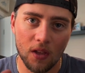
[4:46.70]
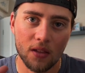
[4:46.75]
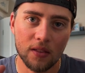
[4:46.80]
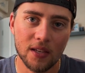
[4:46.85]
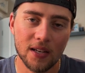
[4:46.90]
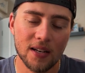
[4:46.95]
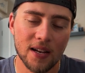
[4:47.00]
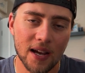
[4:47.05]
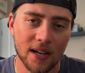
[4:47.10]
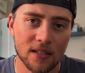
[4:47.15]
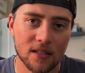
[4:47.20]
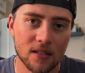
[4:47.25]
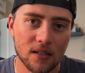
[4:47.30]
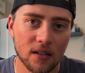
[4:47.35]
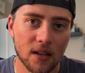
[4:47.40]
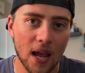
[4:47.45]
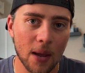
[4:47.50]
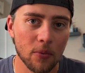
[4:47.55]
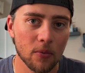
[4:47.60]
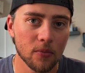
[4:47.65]
The
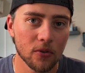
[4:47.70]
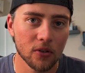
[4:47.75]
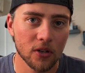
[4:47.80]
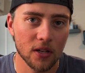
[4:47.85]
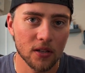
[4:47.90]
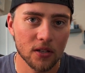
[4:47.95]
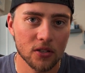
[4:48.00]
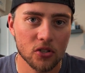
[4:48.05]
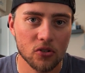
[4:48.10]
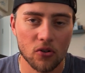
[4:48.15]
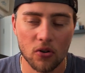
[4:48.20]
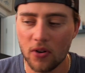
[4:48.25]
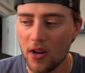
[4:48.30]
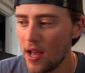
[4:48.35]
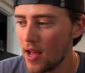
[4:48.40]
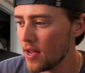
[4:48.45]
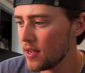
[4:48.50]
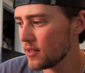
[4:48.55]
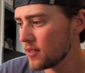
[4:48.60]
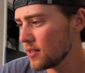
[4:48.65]
next capability that this drone
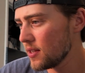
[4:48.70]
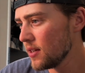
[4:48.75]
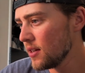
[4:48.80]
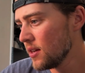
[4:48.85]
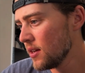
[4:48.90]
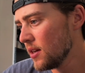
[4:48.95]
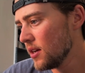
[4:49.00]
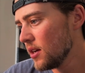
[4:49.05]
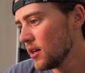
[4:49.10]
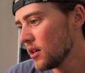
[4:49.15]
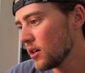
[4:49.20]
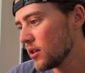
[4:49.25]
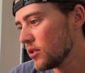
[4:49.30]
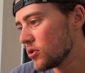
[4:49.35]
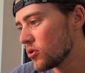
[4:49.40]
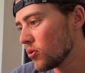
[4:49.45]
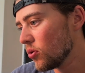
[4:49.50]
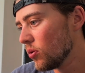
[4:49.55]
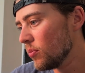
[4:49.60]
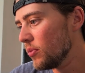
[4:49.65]
has,
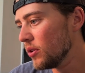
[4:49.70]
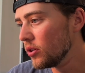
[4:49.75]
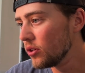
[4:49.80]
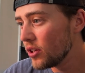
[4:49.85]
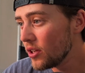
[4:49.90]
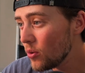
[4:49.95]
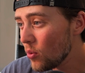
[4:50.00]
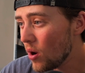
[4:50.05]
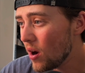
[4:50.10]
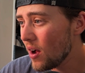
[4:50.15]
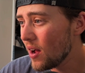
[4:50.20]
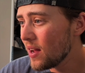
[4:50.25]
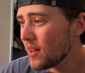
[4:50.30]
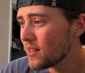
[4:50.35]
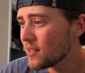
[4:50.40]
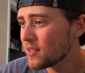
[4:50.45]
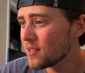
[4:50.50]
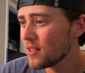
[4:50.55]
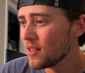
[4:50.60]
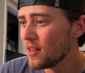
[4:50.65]

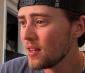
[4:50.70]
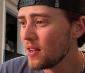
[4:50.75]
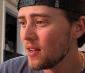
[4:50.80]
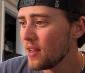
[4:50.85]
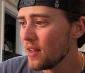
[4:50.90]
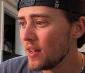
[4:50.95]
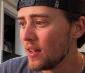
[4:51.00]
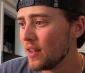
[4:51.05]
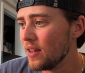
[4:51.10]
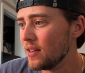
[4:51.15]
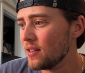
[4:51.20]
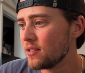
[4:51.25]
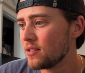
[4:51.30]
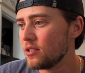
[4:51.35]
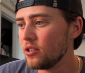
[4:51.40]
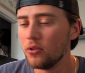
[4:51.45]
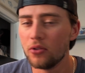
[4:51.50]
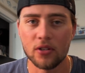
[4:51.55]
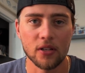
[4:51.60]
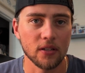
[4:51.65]
controllability-wise,
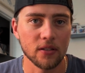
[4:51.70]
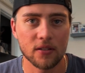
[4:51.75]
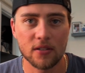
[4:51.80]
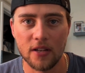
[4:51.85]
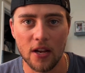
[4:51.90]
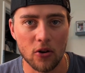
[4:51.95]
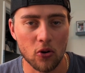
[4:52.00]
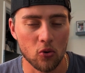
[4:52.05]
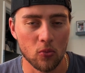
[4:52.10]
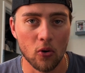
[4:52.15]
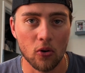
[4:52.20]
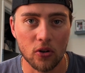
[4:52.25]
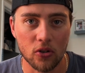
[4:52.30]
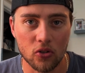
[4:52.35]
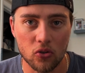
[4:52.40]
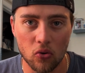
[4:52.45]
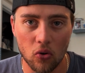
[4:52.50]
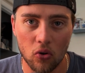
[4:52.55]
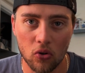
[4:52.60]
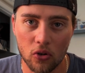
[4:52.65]
is using the standard remote
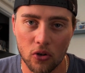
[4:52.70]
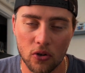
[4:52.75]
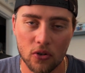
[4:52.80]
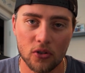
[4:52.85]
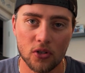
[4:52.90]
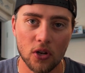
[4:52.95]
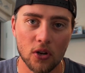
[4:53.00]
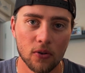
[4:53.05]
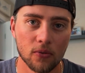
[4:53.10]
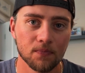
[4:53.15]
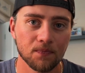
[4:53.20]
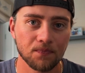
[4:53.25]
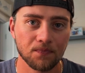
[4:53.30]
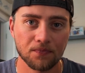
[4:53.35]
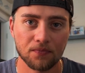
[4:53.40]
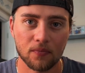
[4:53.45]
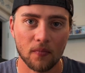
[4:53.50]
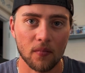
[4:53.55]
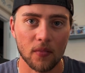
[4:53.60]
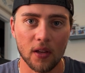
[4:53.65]
controller. So
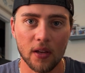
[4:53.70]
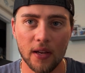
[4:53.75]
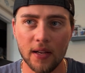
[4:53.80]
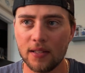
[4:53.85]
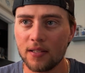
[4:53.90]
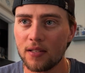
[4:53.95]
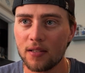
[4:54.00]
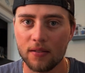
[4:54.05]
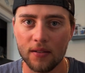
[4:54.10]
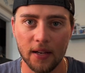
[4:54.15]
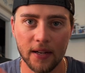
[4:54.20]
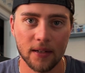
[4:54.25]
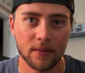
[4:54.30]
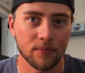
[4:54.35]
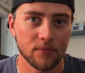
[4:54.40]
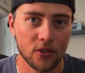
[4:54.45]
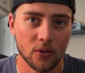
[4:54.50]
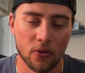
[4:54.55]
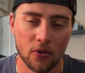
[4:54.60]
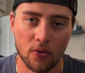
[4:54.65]
It's
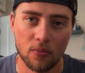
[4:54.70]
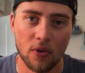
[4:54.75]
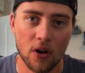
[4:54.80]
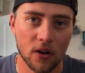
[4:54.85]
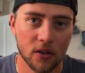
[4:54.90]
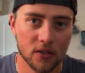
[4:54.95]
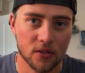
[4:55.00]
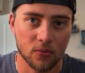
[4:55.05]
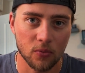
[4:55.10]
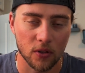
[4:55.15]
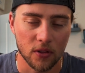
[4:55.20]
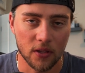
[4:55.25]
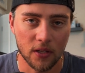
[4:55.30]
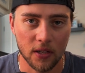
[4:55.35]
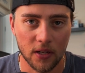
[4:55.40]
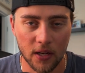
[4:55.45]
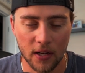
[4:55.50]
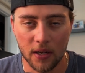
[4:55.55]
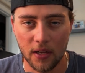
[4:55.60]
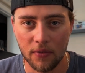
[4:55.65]
like $200 with
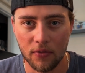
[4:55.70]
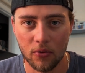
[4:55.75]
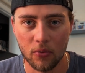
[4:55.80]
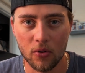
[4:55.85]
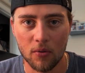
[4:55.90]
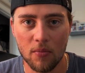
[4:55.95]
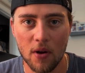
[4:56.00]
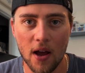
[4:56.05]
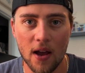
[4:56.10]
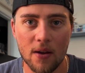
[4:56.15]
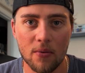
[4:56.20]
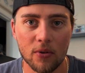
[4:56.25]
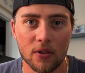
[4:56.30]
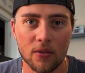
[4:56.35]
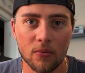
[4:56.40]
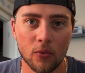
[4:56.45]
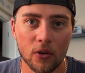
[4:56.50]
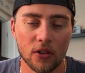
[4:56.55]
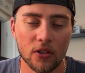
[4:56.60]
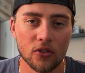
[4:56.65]
the if you want to buy it
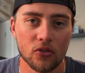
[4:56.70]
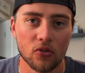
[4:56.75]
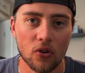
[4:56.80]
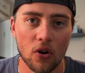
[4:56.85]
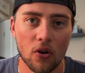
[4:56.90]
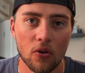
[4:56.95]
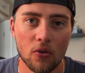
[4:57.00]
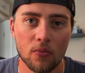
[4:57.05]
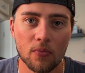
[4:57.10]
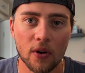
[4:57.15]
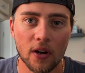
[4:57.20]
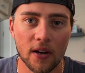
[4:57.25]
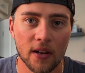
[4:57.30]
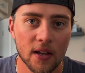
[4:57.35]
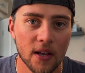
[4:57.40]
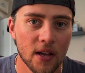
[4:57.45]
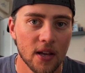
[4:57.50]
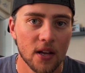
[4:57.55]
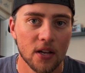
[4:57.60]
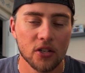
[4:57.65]
with the drone,
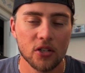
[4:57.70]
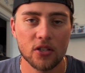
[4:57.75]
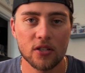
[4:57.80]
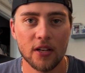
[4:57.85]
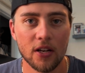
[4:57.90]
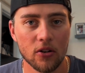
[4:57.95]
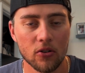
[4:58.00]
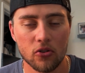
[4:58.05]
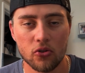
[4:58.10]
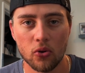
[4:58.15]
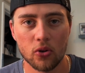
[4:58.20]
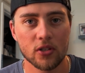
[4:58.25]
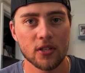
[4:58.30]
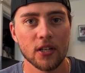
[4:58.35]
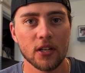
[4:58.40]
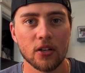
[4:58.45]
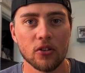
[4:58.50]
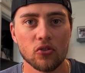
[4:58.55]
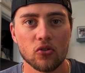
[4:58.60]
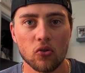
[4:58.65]
but just standard
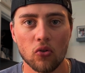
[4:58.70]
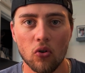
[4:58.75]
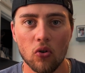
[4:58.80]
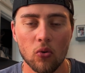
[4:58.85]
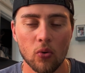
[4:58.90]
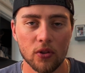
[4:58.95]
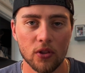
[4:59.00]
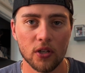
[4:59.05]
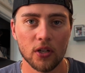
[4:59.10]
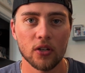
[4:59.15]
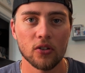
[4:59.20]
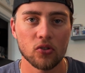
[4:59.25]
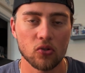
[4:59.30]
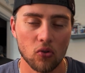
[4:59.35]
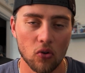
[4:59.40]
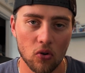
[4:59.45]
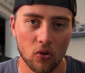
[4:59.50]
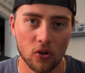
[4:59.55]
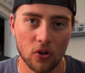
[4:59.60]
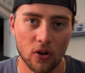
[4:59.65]
joystick control with the
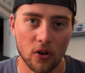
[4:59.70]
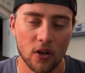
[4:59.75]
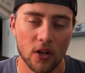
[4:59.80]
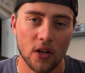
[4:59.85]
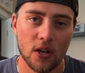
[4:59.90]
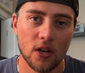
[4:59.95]
controller.